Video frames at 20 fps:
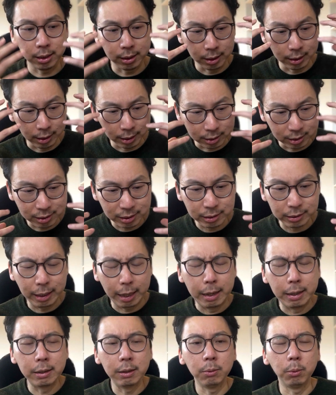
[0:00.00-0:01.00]
an
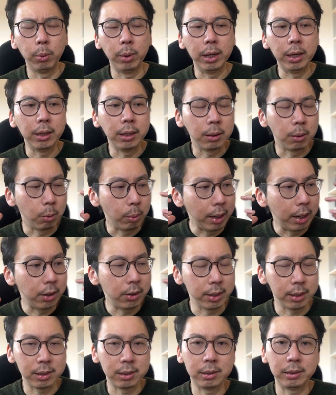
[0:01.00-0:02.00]
extended way, a way to
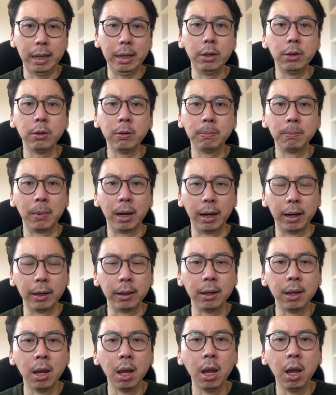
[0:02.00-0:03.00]
extend your mind